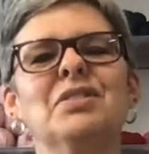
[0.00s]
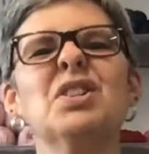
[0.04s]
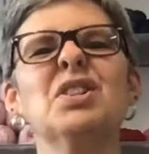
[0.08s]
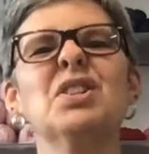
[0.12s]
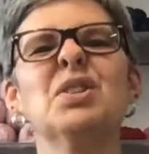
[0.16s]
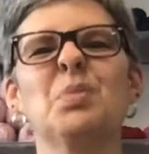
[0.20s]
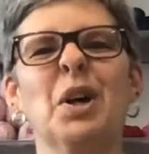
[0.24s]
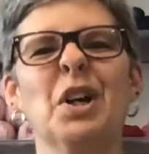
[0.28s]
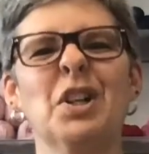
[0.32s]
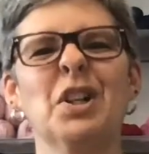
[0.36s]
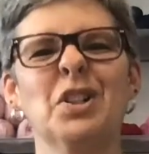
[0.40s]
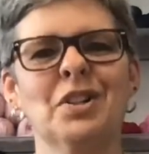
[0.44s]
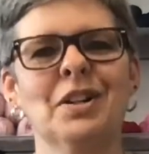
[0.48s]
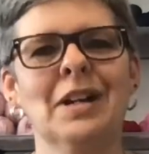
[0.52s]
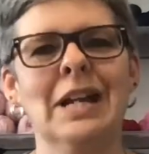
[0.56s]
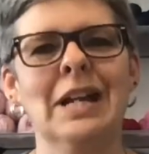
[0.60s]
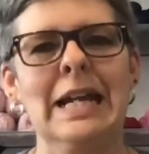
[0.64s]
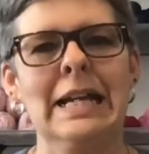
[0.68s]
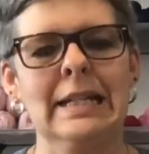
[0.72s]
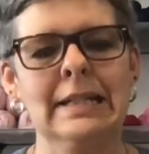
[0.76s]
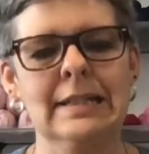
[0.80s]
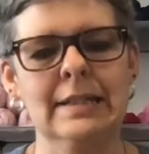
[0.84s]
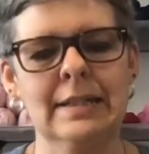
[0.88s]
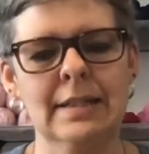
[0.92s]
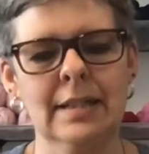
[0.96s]
just wash your
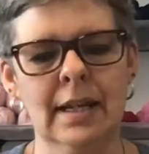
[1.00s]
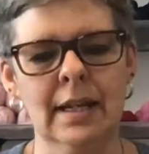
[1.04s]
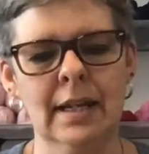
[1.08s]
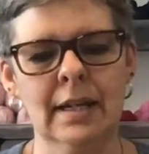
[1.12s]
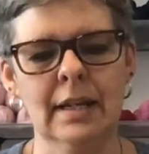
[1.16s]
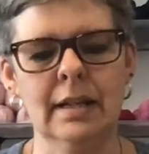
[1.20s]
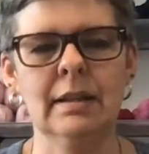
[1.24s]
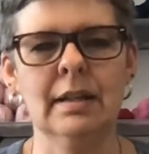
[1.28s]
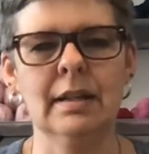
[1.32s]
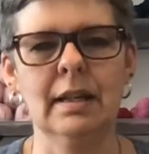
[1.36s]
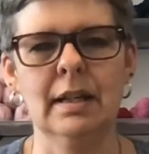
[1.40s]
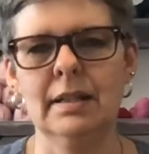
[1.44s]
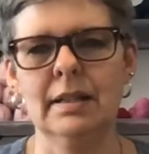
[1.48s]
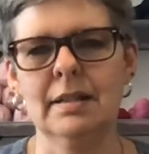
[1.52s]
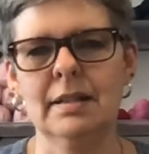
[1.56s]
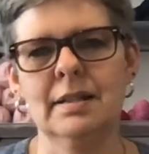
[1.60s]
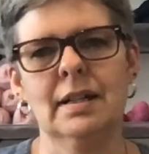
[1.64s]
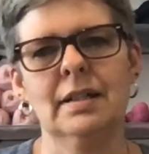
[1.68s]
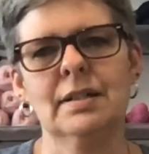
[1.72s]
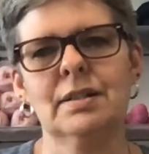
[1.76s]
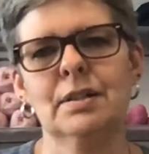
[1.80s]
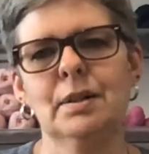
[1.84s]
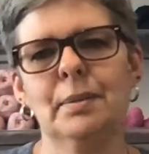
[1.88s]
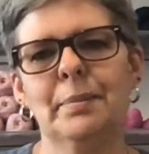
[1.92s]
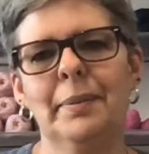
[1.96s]
hands and then it's
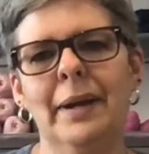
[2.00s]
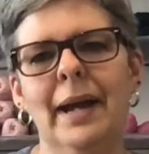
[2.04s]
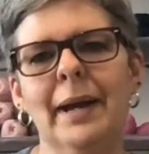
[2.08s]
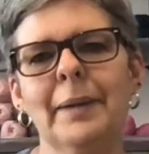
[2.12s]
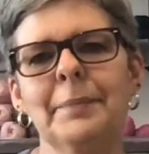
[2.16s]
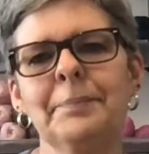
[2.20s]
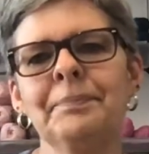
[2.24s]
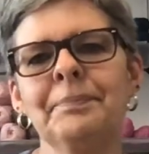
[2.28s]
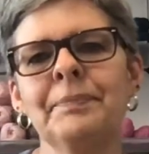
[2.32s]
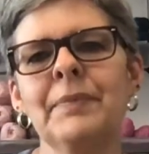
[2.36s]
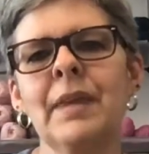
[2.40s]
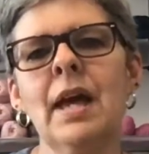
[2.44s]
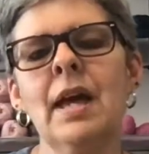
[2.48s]
not so bad.